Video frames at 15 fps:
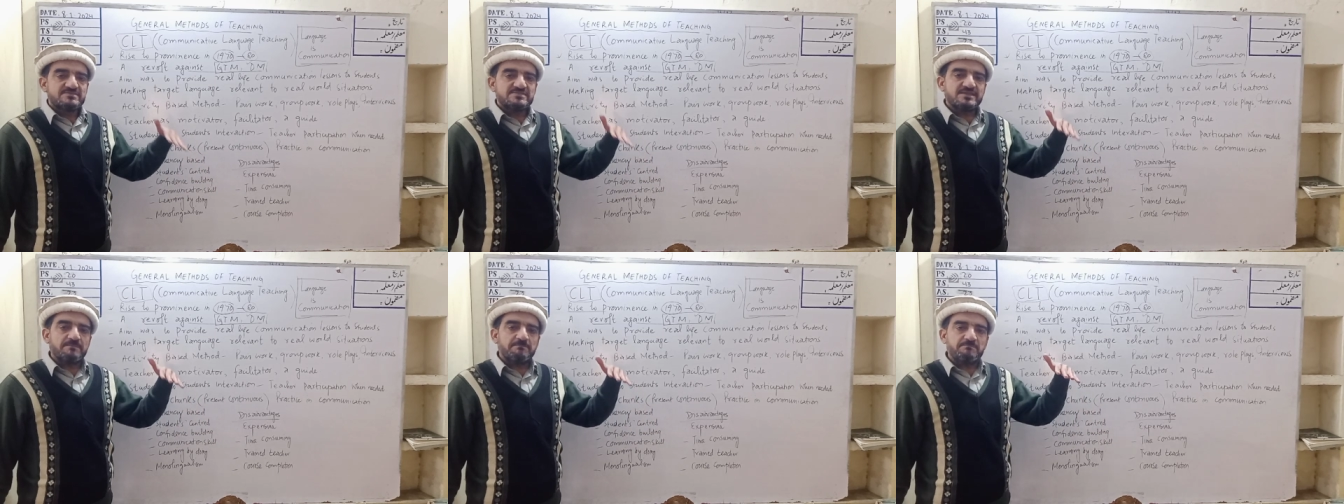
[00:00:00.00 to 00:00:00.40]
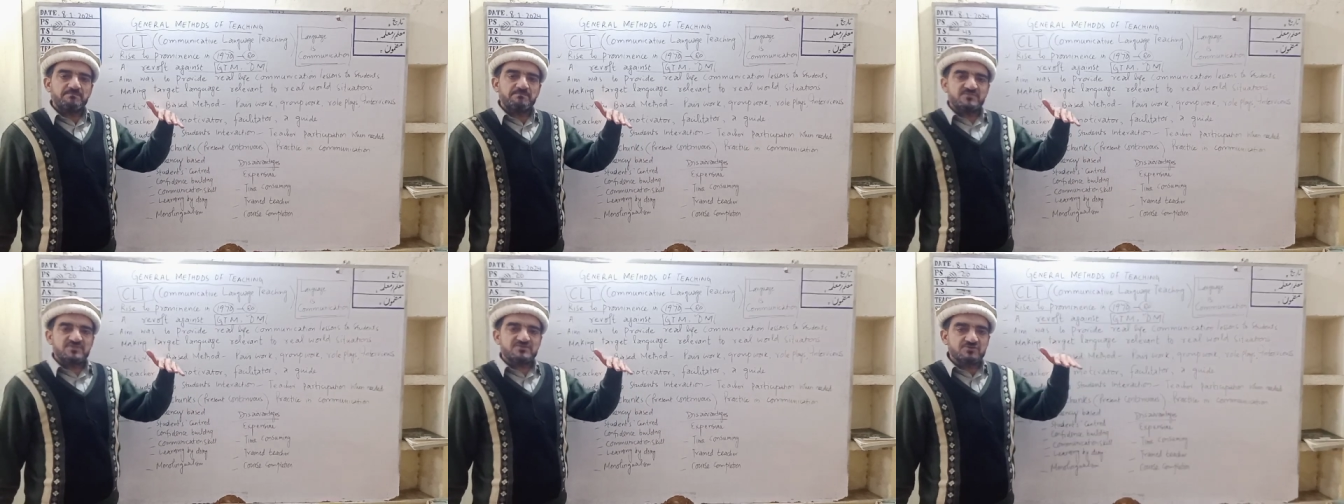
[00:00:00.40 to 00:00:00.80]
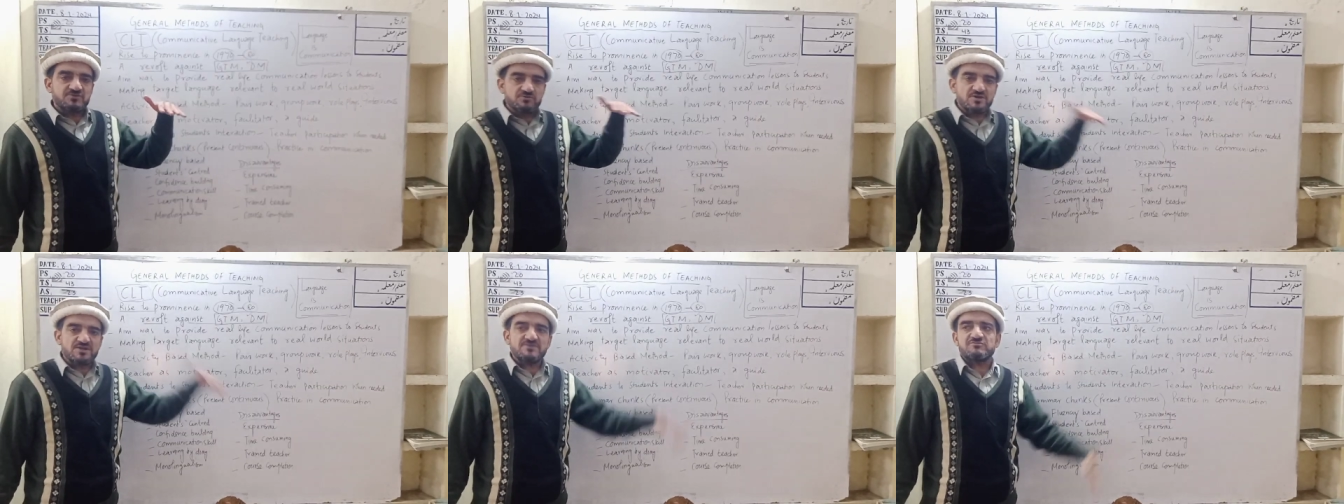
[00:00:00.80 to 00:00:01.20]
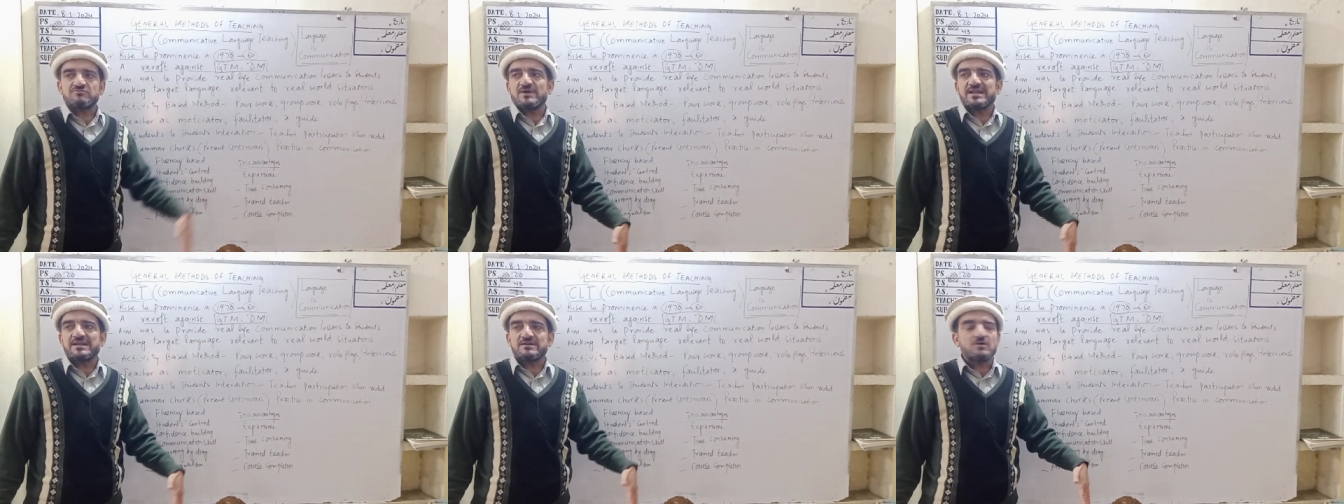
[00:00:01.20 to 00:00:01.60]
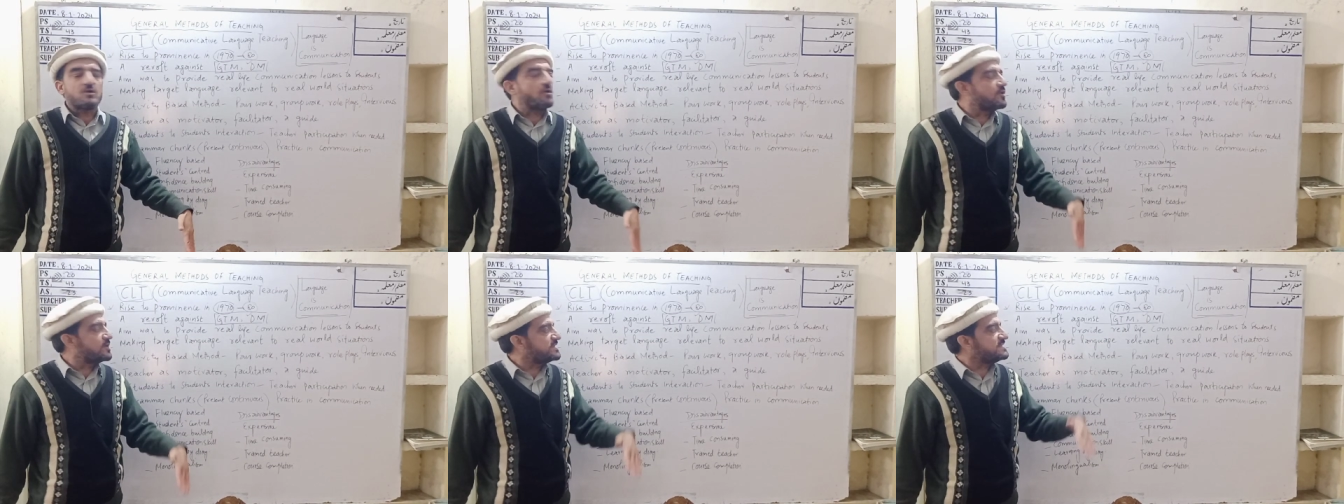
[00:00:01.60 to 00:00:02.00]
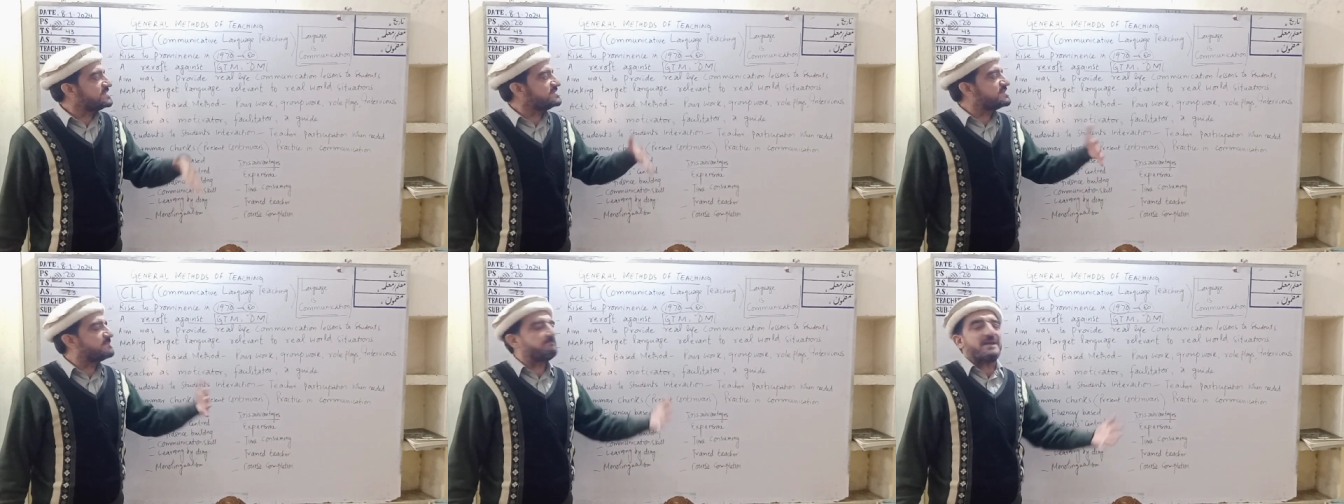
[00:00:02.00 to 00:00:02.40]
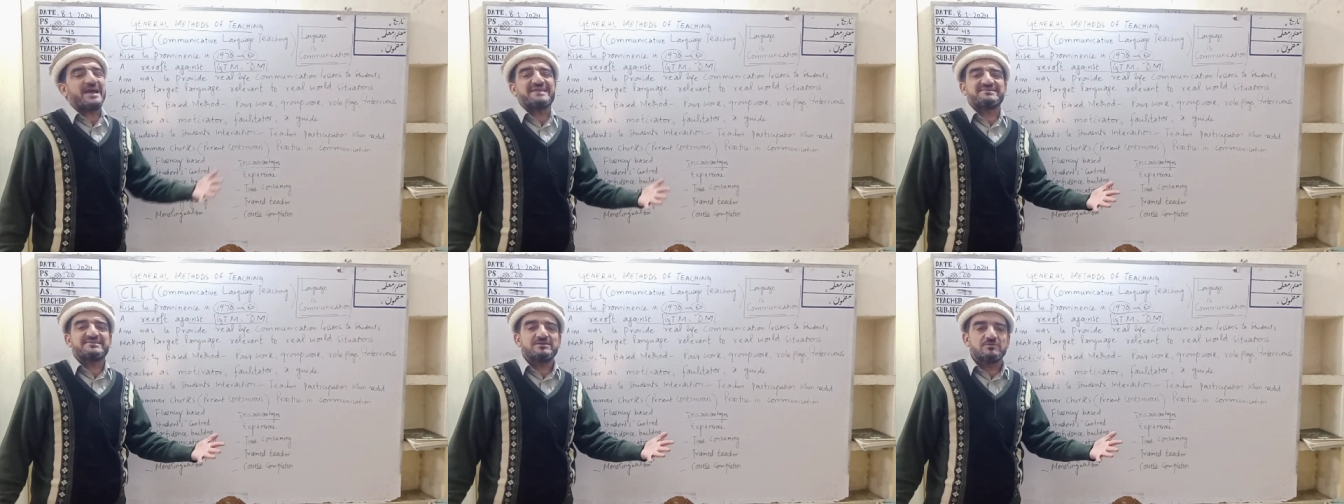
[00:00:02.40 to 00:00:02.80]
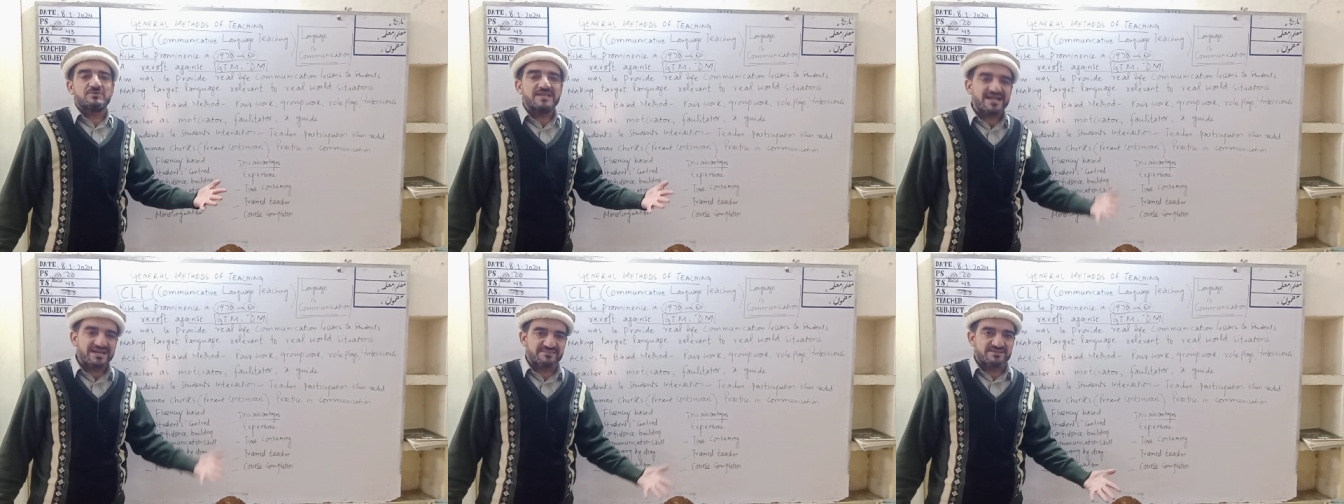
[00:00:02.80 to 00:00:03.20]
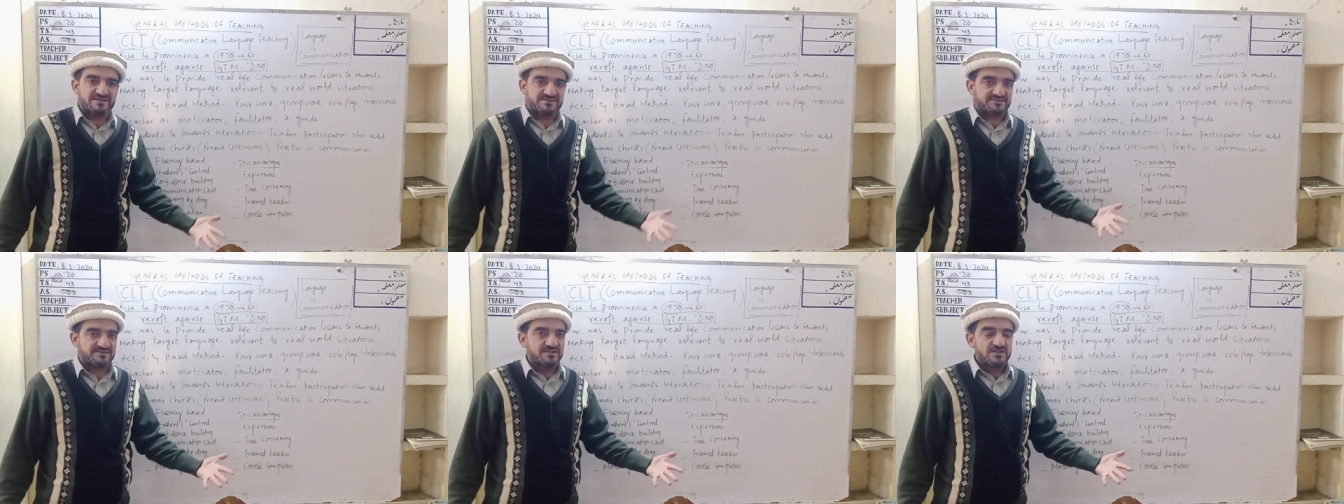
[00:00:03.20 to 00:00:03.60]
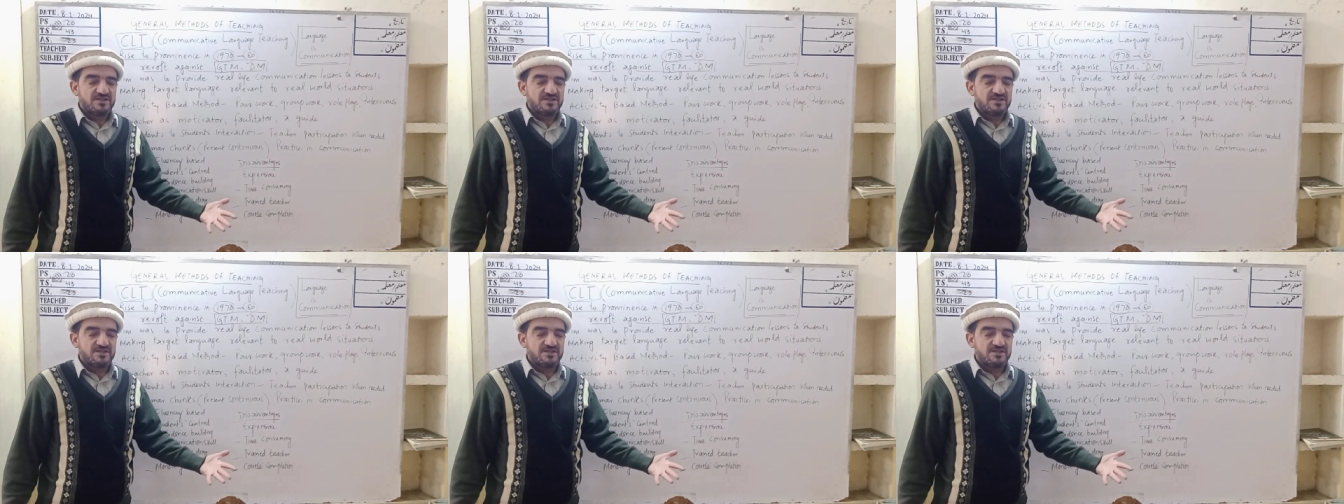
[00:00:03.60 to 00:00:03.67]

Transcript: The students were only the passive learners.